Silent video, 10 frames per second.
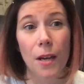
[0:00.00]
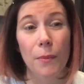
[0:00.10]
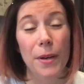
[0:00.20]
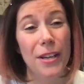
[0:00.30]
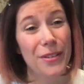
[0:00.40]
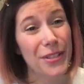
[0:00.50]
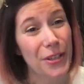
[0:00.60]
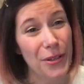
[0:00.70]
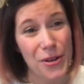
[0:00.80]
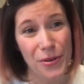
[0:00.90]
here's the
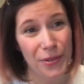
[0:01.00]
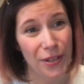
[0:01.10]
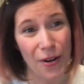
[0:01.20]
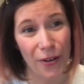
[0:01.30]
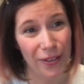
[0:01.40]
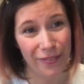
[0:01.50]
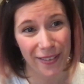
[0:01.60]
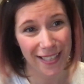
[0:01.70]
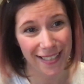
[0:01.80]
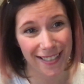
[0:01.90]
good news in all of
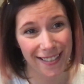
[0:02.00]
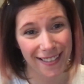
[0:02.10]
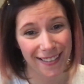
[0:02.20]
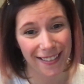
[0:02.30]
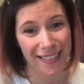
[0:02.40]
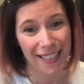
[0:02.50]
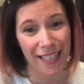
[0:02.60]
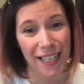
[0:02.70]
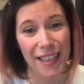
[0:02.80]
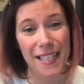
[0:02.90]
this.
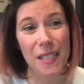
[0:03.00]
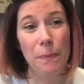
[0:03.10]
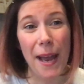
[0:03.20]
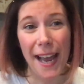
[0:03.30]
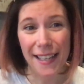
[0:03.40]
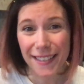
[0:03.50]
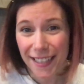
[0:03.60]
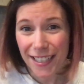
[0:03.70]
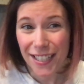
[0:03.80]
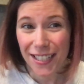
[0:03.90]
This
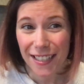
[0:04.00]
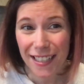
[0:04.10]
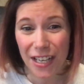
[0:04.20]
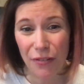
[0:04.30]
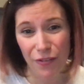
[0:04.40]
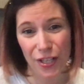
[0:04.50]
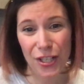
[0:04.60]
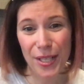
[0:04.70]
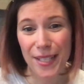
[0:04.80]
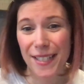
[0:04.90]
passage in
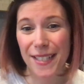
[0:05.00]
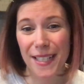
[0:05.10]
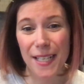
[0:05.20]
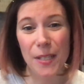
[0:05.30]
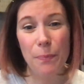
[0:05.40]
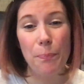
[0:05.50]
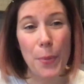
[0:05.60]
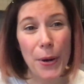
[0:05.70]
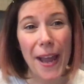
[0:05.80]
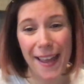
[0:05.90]
Ephesians is
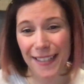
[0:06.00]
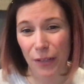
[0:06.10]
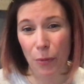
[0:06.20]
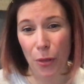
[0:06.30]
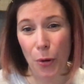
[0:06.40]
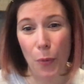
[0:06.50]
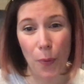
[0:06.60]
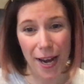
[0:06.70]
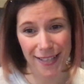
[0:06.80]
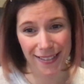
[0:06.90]
bookended with
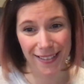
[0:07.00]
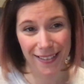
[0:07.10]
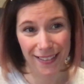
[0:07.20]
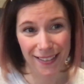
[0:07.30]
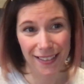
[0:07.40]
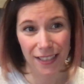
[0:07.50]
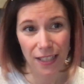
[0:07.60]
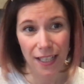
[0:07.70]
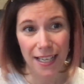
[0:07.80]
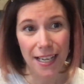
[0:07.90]
grace.
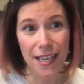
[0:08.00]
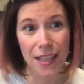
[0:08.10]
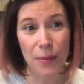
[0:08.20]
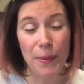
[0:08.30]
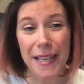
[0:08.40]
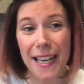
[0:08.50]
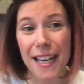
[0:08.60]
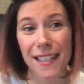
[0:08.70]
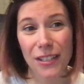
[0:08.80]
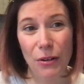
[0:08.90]
The
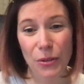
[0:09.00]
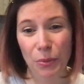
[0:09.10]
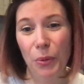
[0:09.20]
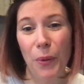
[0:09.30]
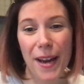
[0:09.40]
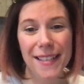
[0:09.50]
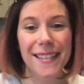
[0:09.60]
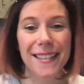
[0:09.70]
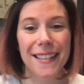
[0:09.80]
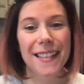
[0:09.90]
beginning starts with
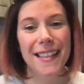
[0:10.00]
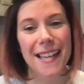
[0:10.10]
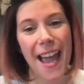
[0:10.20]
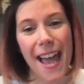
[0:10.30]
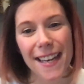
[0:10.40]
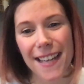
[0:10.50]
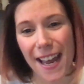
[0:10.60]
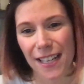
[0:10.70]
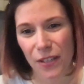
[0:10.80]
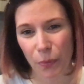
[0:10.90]
grace, the end
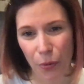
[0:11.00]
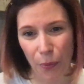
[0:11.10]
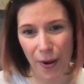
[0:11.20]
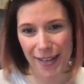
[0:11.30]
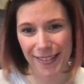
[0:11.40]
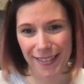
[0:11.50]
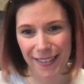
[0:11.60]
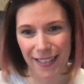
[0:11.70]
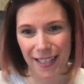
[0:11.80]
ends with grace.